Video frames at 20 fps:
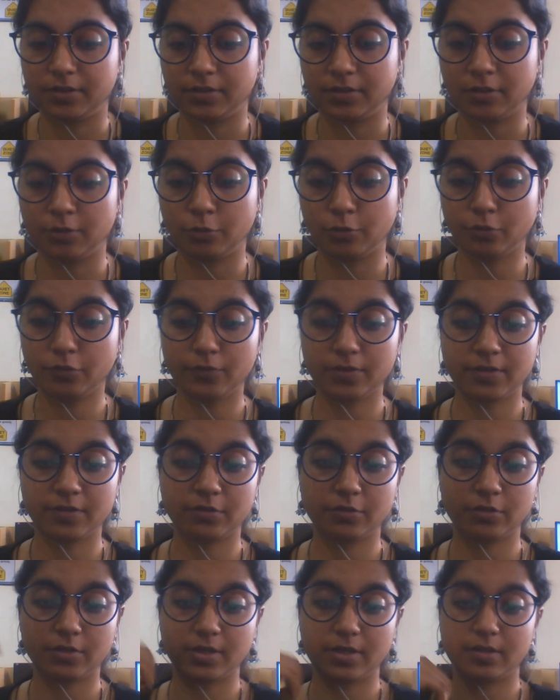The low
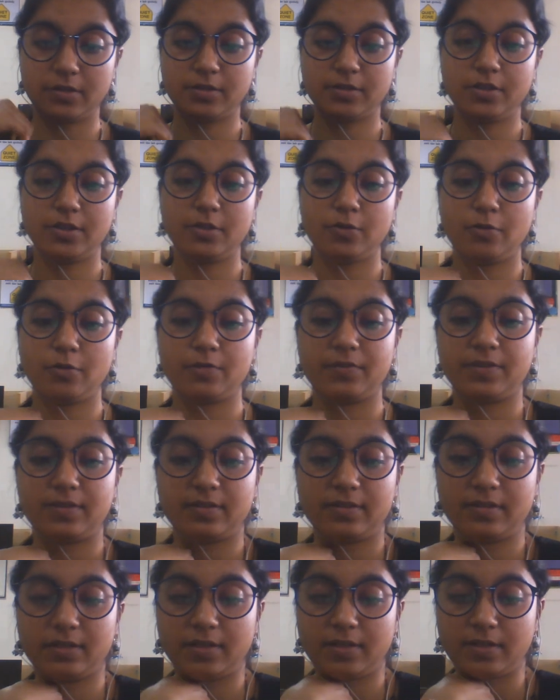vascularity of
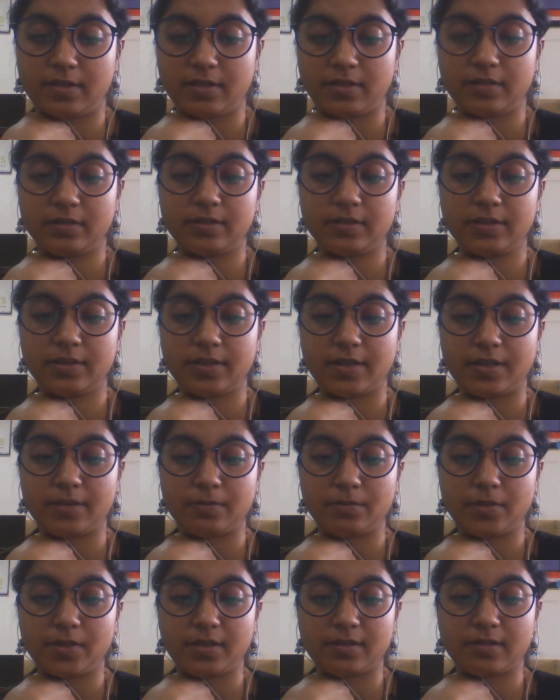sclera can
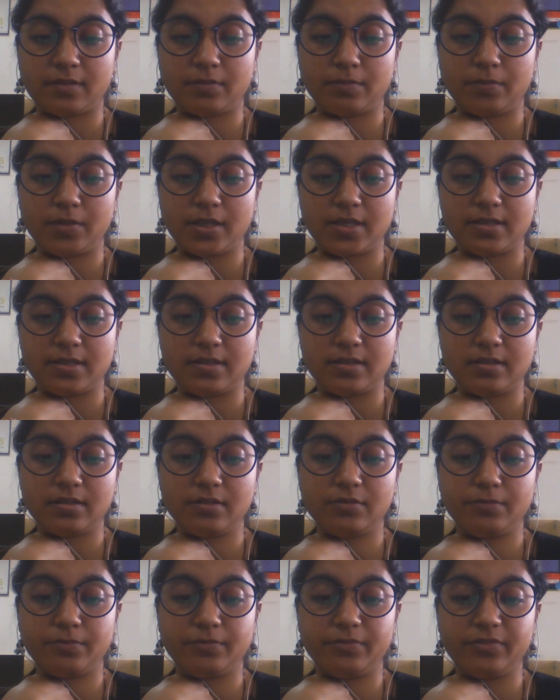be explained
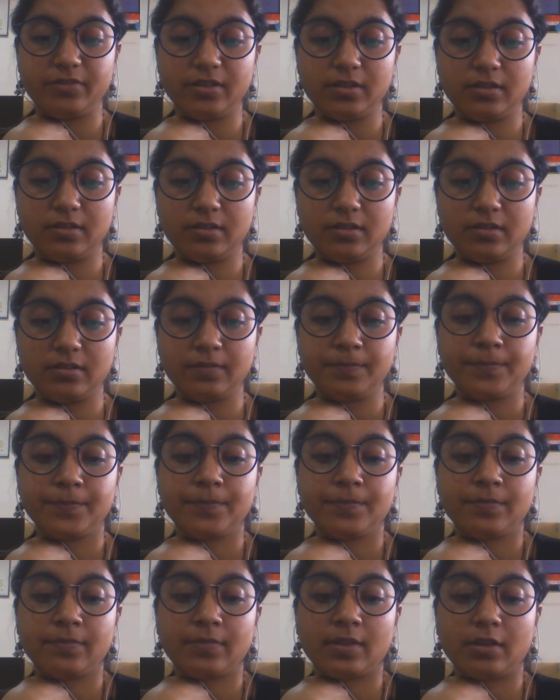with
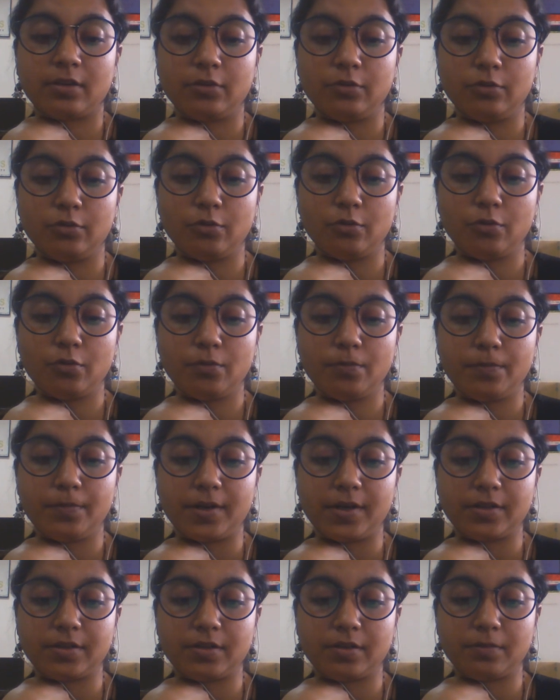low
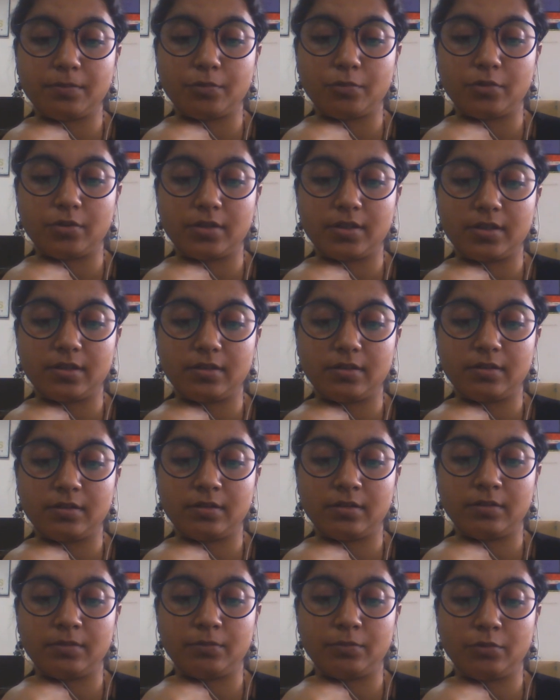
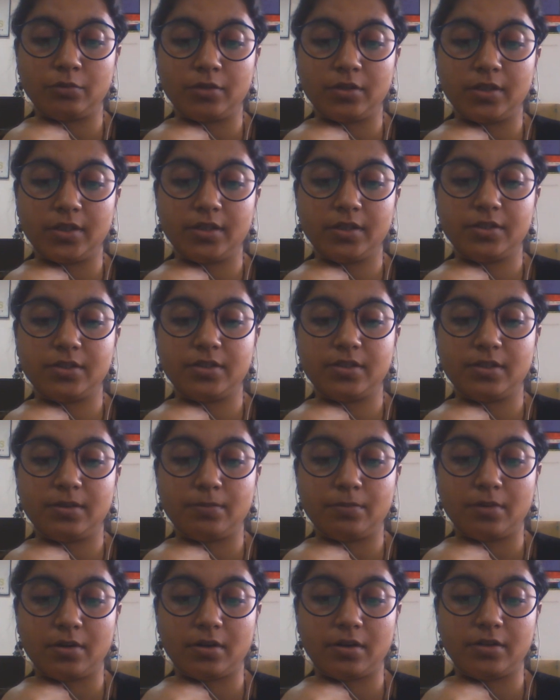metabolic
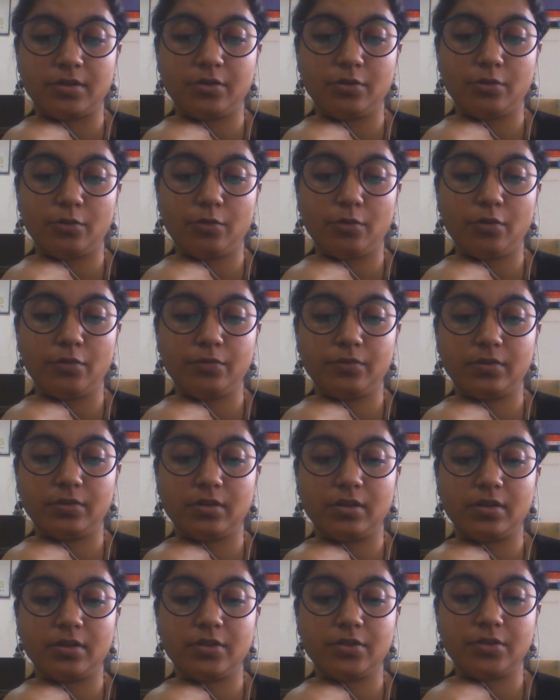demand of
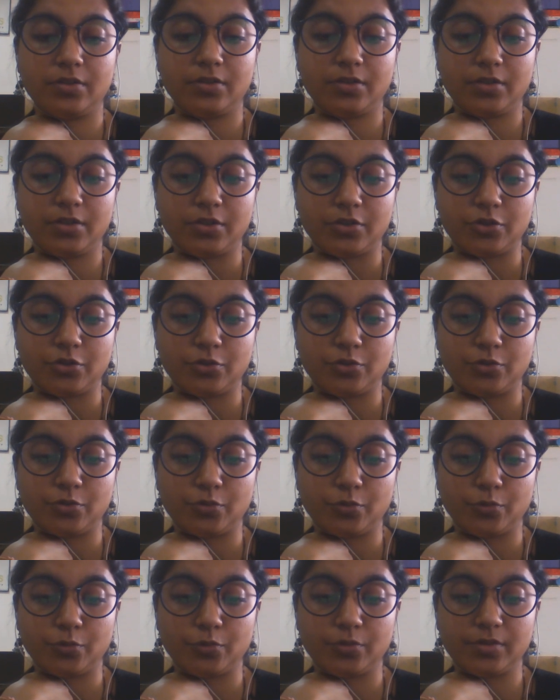the
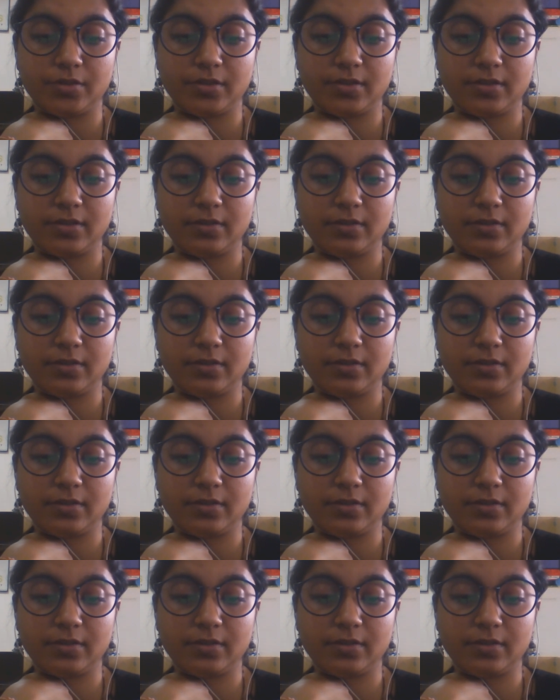tissues